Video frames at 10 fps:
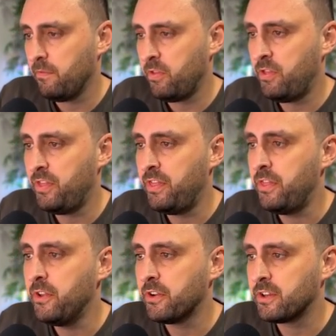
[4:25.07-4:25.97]

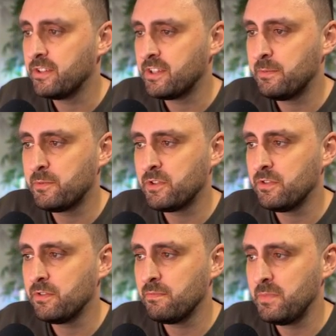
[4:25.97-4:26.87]
the
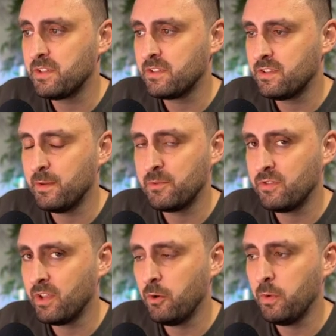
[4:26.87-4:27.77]

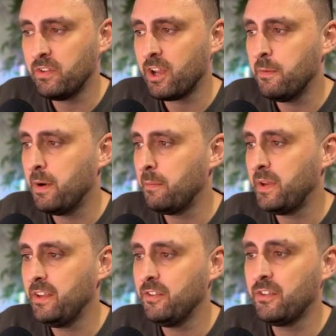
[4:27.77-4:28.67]
misconceptions that always come
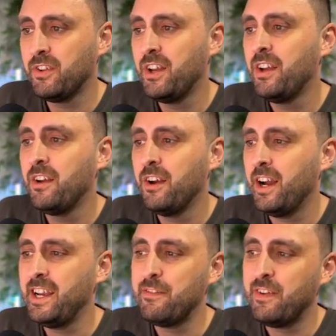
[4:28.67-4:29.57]
up is
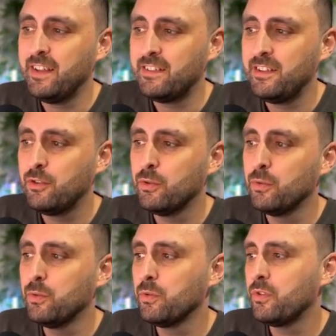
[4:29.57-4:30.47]
I need fancy
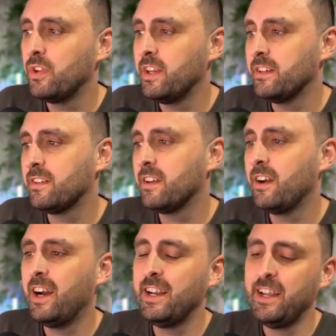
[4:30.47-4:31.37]
tools and
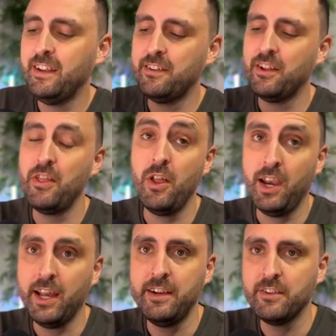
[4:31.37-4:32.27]
I need the
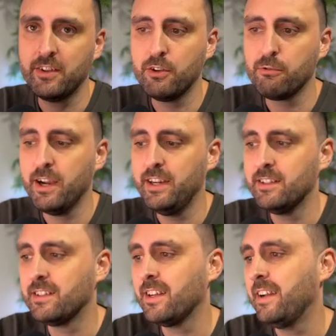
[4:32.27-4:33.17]
latest and
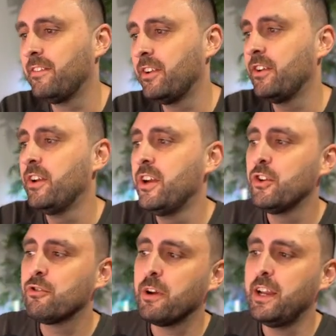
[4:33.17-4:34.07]
greatest. I have to
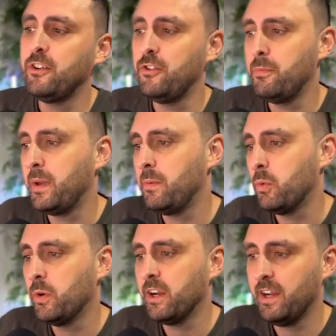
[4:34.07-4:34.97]
train new
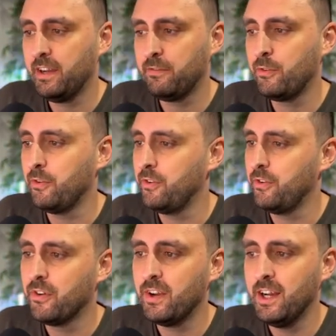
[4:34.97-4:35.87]
people and I have to,